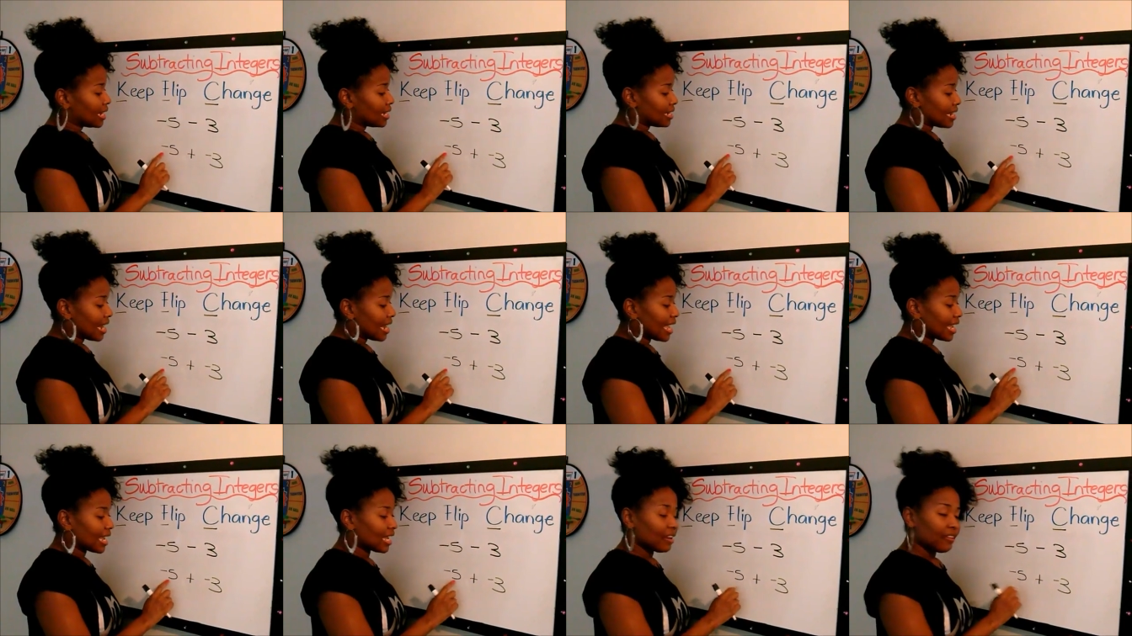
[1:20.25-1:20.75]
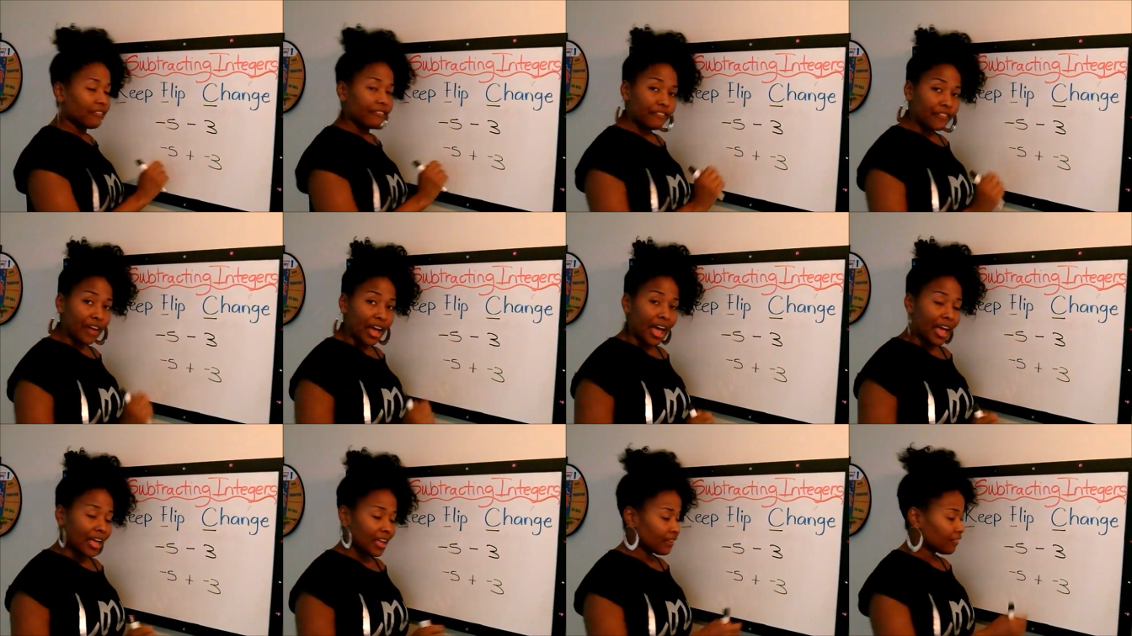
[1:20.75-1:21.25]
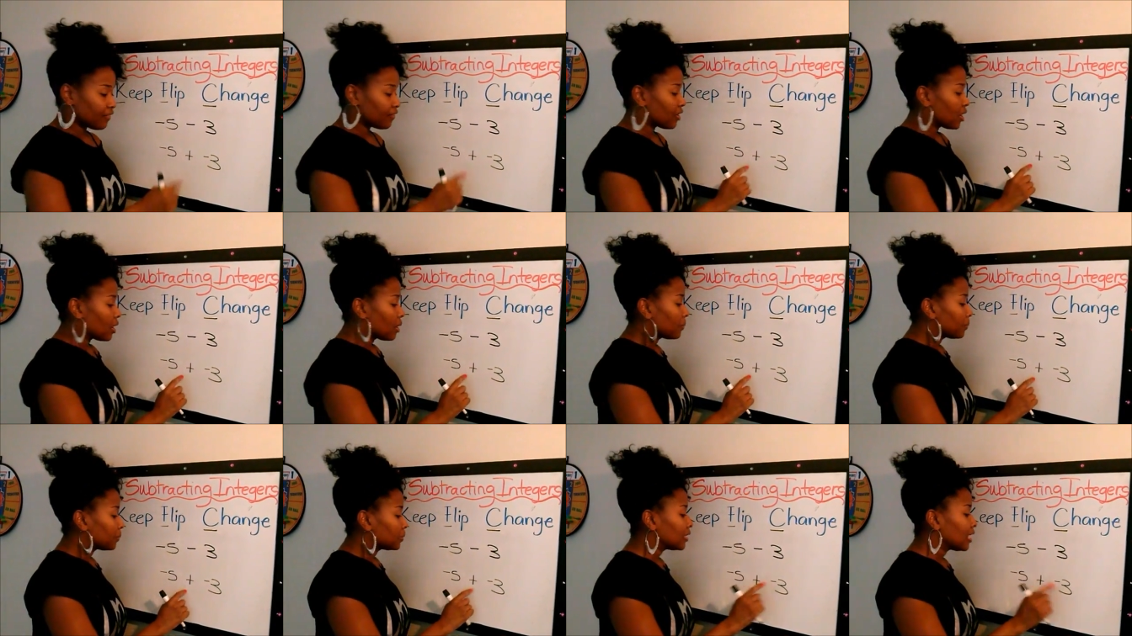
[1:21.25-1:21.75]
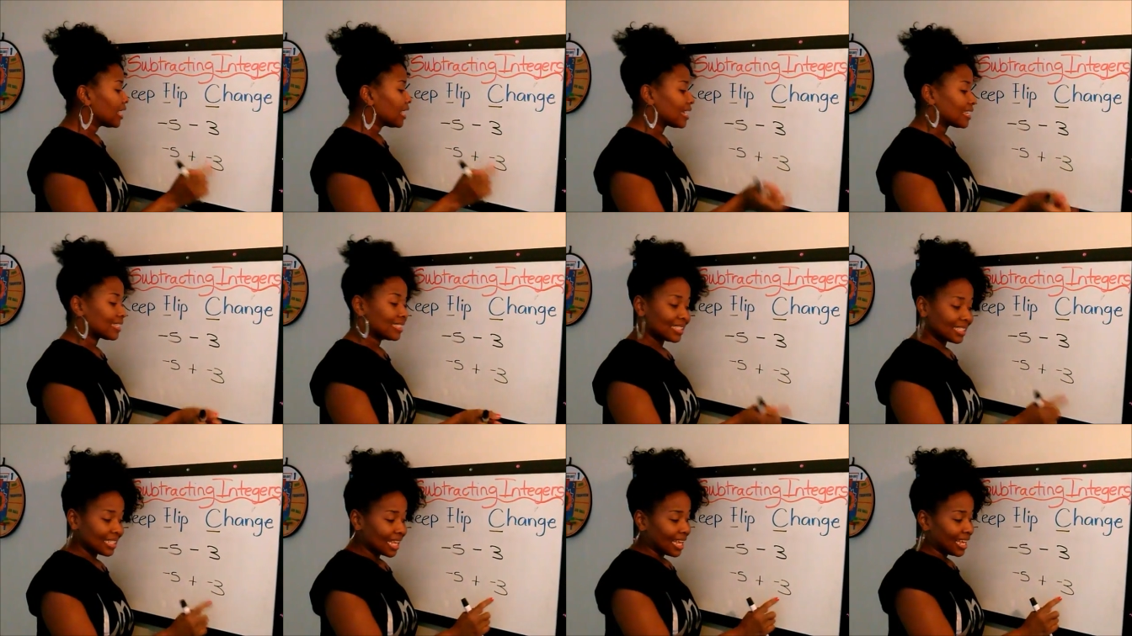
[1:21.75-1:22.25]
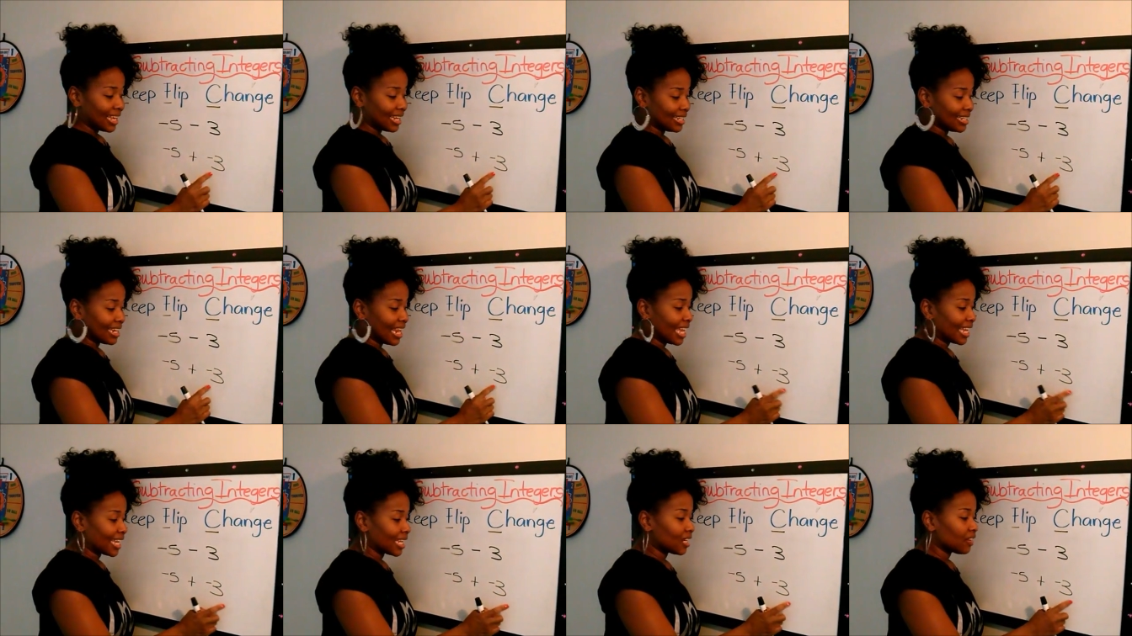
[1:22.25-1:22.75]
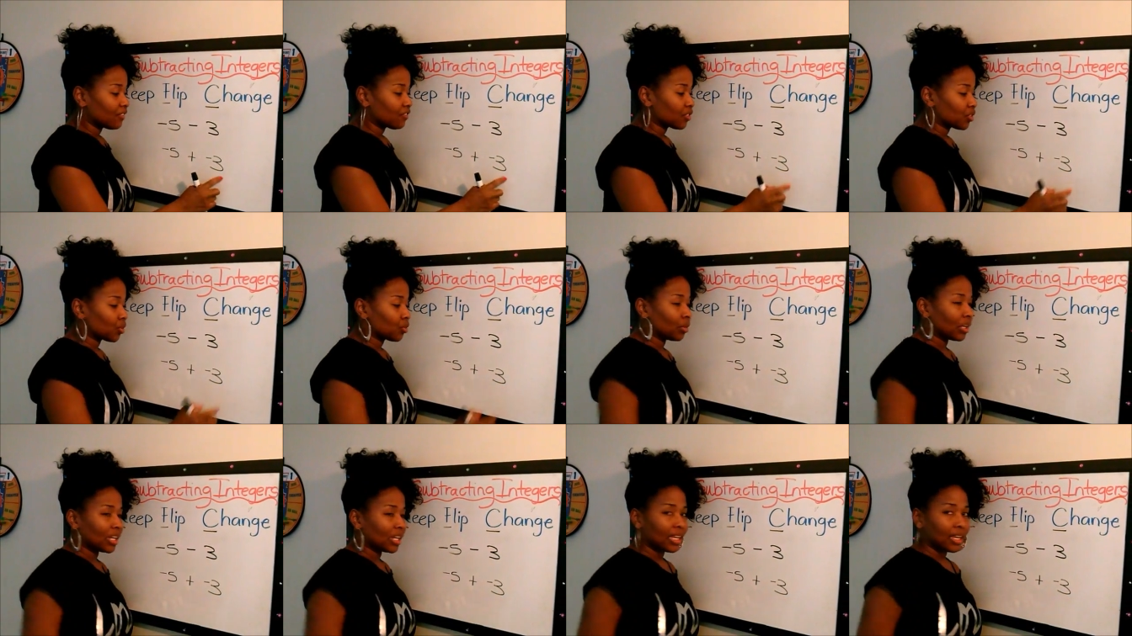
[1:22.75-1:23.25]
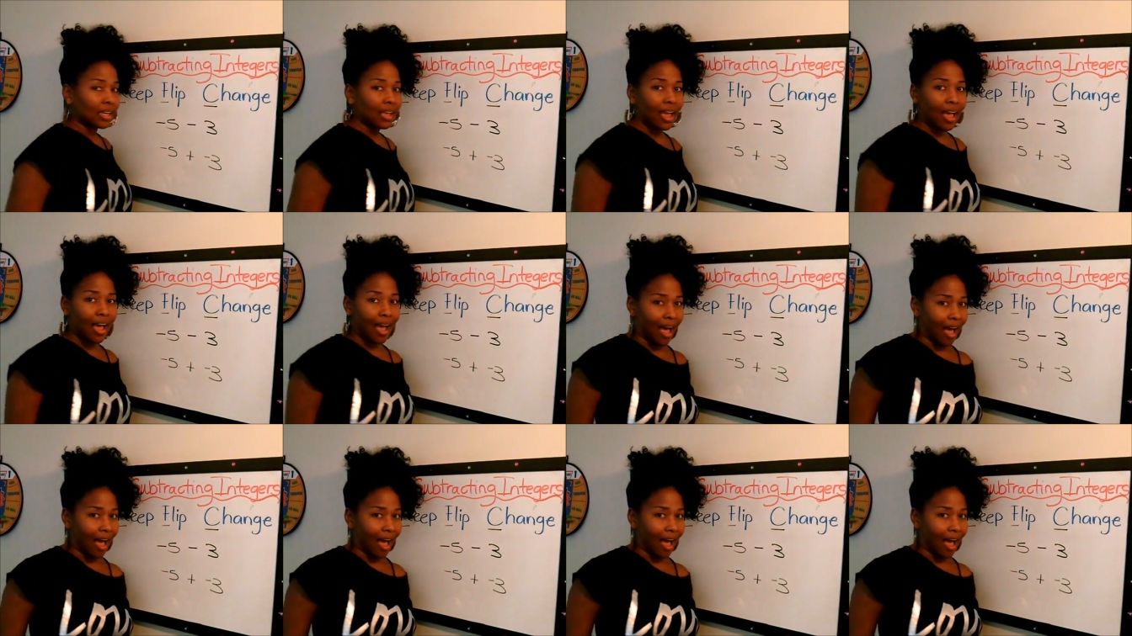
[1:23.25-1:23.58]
Negative 5 plus negative 3.